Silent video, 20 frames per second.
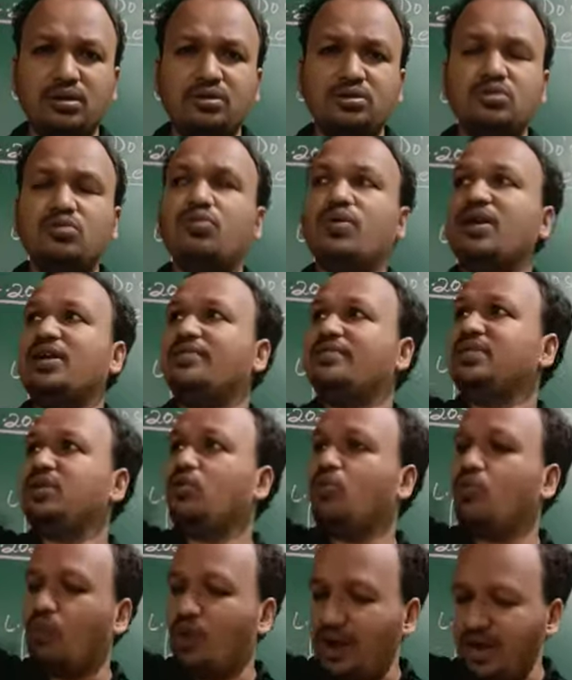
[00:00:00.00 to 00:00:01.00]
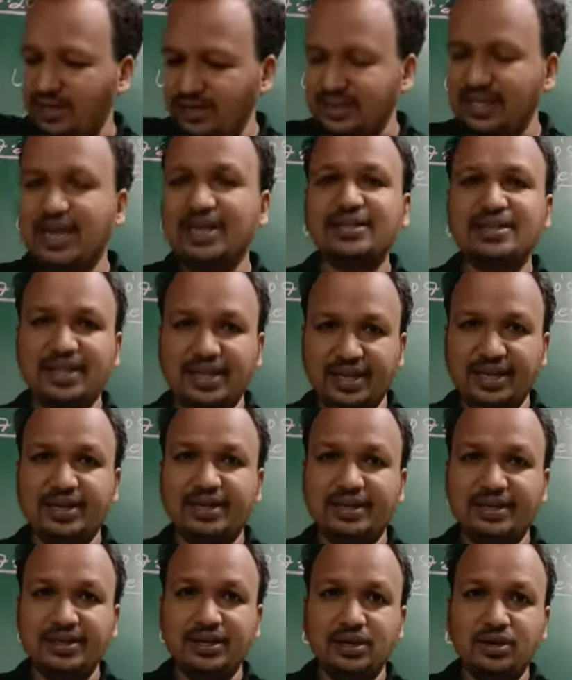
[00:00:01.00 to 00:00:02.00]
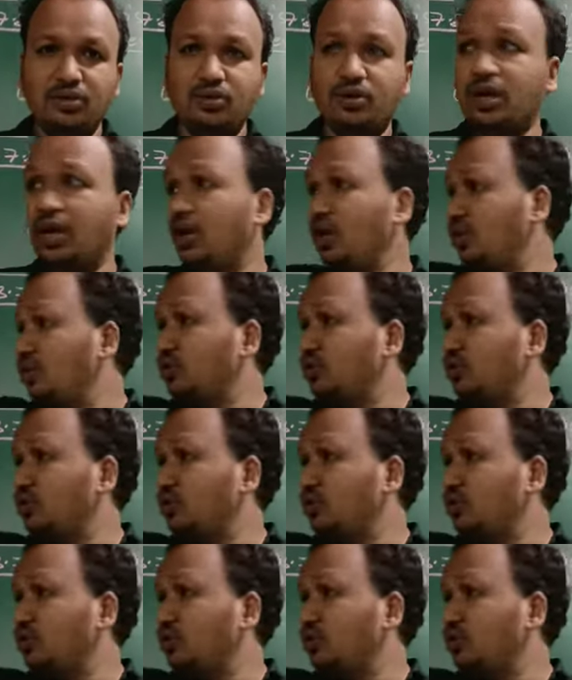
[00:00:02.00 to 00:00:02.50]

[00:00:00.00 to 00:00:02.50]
so whatever the wires are there, okay,